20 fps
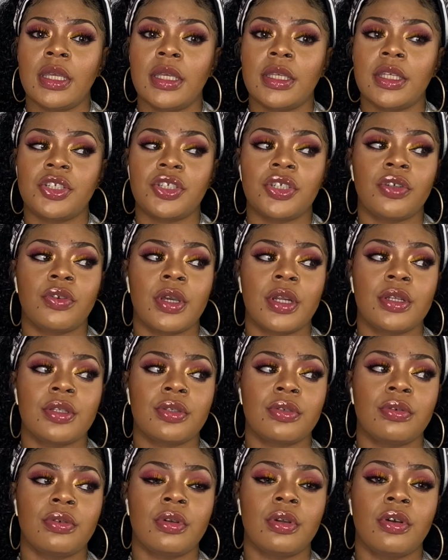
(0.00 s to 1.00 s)
Get your credit
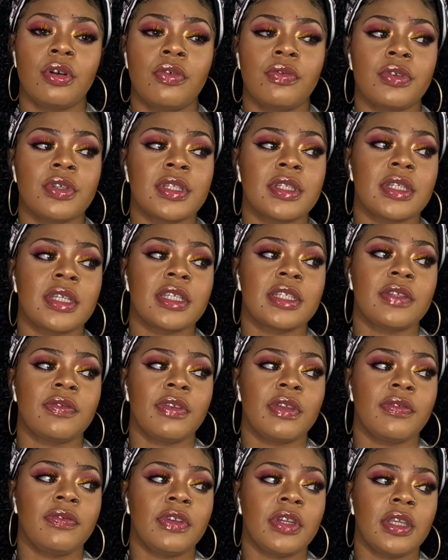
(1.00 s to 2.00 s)
score over
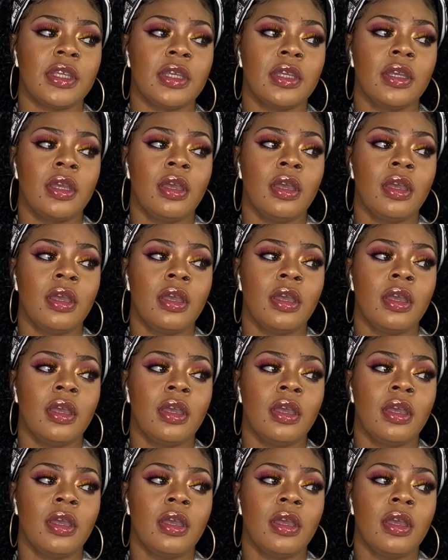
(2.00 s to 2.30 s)
650.